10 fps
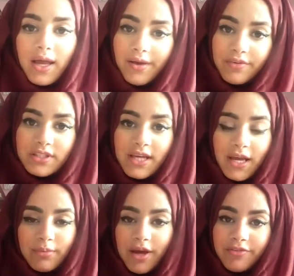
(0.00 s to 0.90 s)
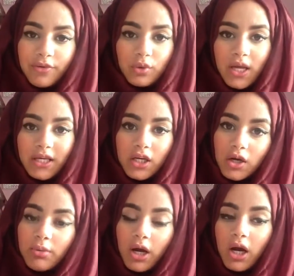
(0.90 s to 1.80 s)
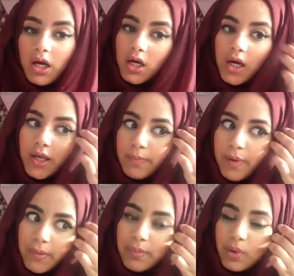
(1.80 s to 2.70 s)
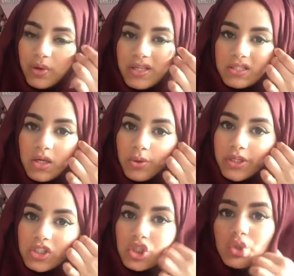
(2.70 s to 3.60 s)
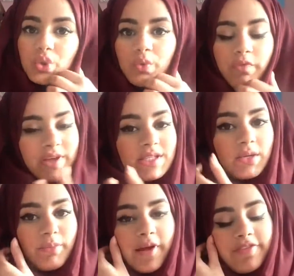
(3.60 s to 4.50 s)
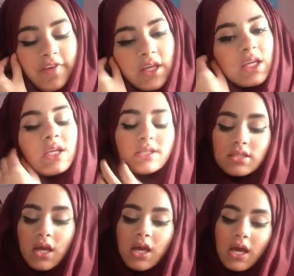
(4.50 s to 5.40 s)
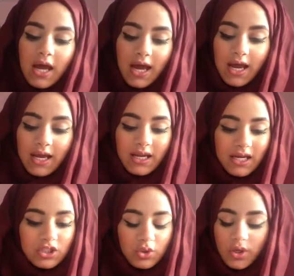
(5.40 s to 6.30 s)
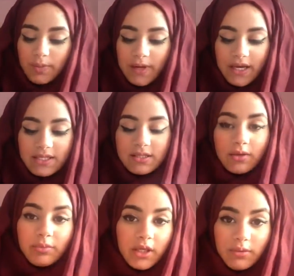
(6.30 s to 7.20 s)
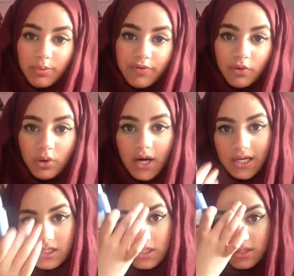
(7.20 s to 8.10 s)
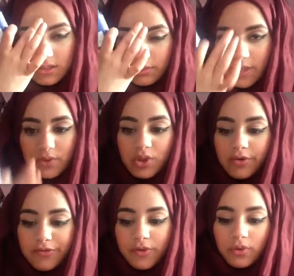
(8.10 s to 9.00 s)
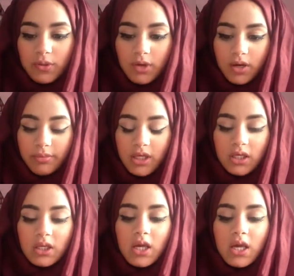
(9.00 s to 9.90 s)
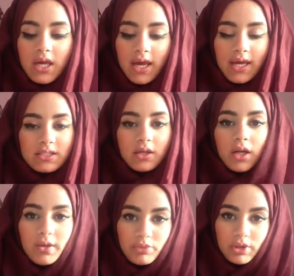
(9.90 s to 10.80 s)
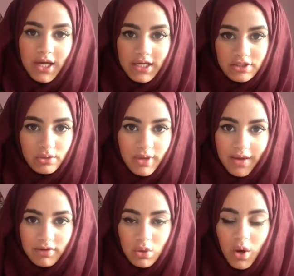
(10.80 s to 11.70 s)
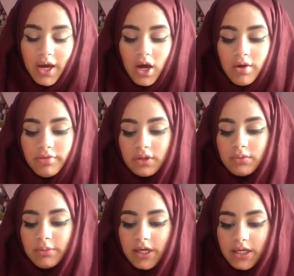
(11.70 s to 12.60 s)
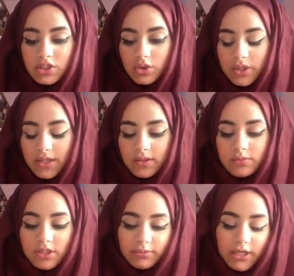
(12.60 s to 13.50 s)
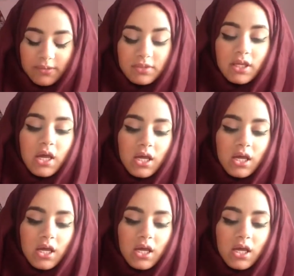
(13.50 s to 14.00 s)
Every time I feel like, oh my god, a pimple is going to visit my face, I like to apply something beforehand, because sometimes you can feel them coming, and alhamdulillah I don't have it quite often, but I do get them sometimes.